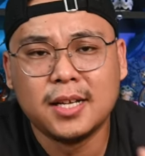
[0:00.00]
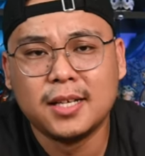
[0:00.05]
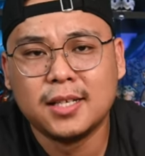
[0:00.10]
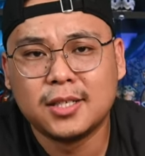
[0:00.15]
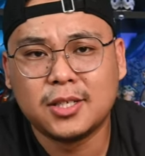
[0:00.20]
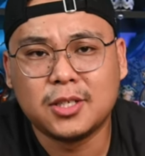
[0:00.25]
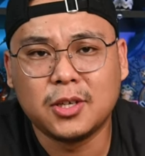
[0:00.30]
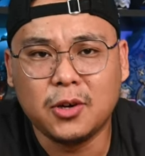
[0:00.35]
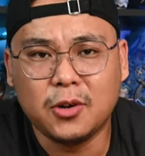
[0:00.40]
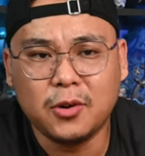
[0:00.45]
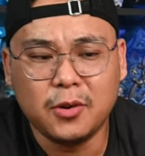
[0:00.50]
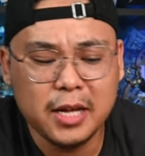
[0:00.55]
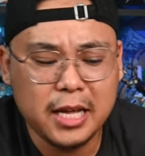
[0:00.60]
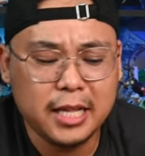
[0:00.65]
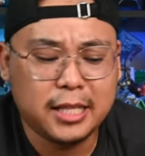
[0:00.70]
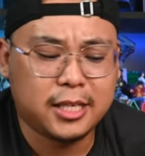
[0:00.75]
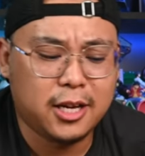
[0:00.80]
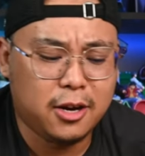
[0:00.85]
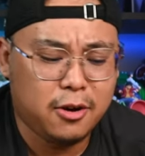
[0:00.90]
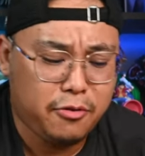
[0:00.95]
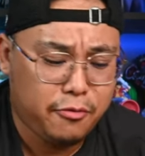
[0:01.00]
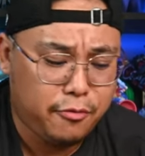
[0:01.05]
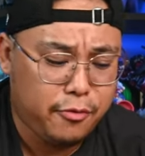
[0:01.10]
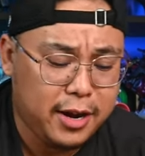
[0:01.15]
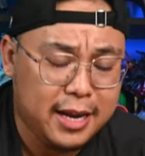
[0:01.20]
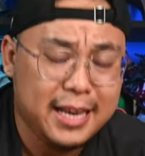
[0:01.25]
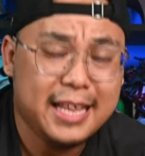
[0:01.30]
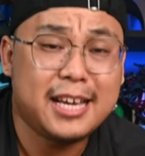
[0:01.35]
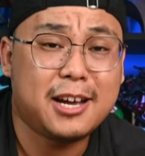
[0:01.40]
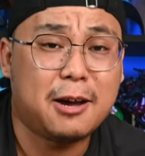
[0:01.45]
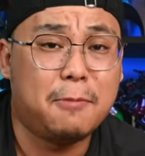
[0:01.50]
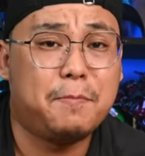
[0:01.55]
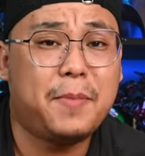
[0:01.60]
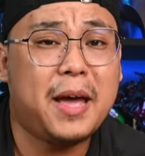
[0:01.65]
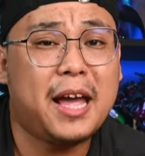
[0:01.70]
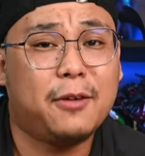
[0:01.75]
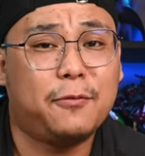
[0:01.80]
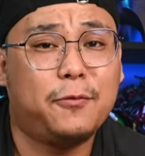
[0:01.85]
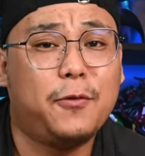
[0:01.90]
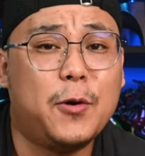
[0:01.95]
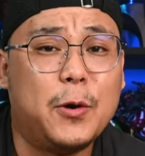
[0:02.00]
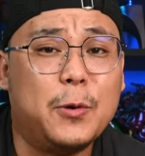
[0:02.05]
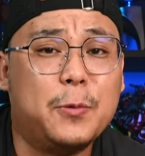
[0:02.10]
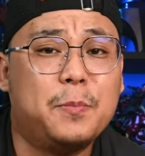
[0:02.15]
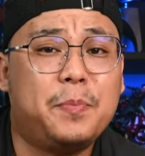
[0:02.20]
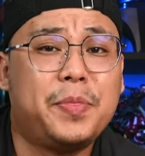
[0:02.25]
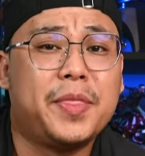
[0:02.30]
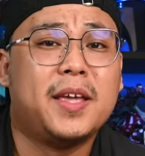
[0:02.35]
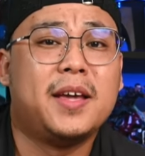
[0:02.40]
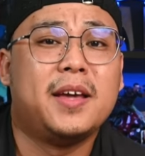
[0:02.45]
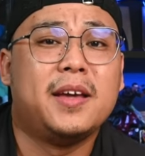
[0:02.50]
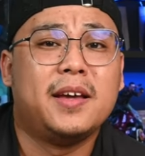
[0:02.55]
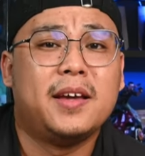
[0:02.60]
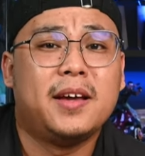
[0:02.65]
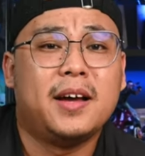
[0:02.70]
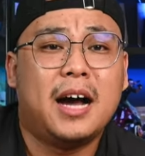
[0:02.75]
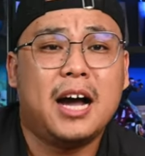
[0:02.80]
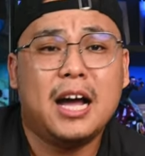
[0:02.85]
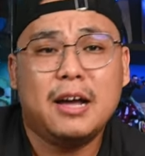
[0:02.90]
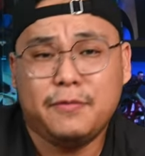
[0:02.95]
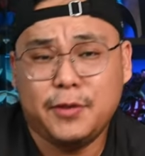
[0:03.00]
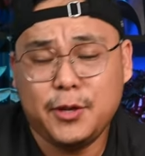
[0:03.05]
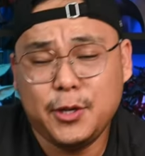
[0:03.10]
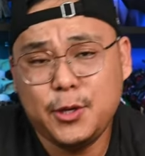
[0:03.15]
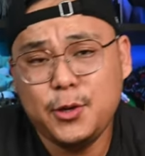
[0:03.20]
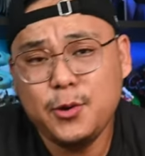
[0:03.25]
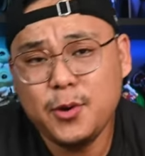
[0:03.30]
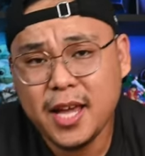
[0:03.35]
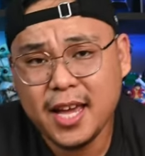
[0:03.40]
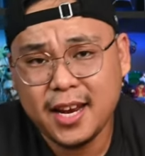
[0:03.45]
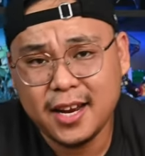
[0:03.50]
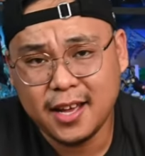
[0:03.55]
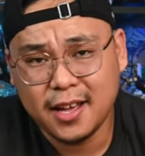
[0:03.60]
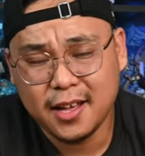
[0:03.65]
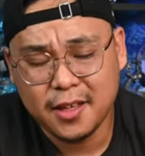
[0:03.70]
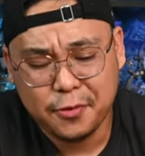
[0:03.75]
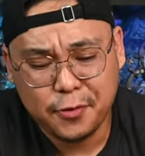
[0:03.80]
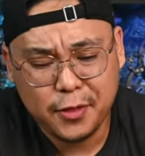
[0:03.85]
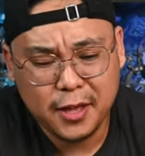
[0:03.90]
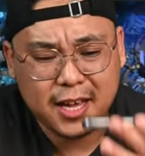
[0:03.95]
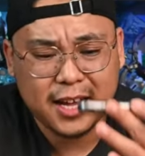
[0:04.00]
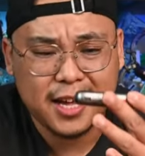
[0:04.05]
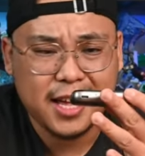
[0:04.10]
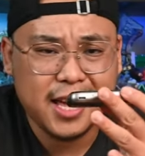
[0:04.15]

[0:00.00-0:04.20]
So it's a really compact phone. However, you do get a thicker